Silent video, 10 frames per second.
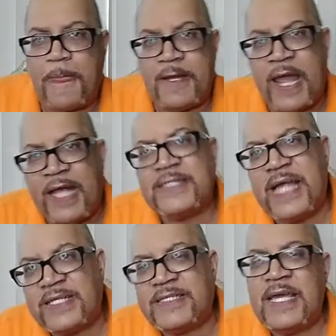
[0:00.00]
Now, that does
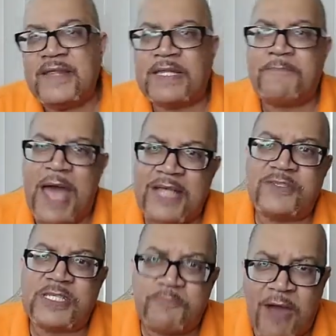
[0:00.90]
not say that the pastor
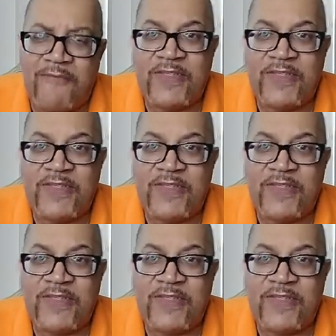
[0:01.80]
is a prophet.